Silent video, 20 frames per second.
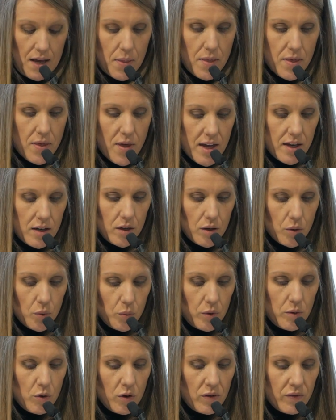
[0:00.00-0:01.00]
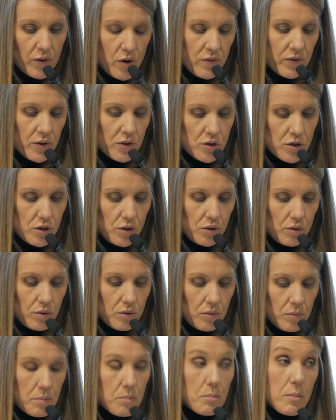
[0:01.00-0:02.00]
Then we move over
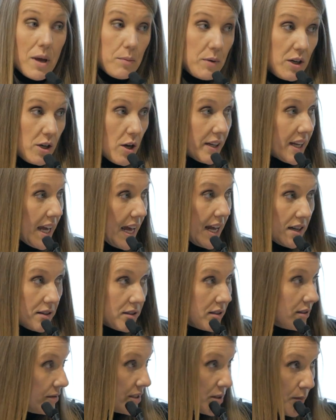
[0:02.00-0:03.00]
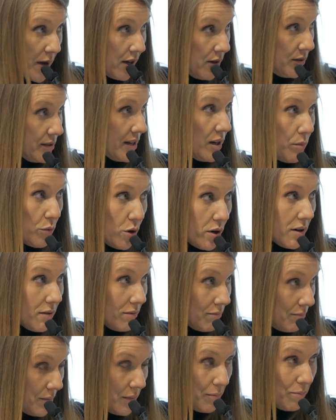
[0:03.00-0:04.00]
to maybe not canned tomatoes
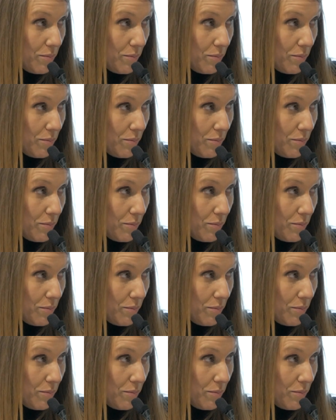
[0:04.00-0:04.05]
anymore,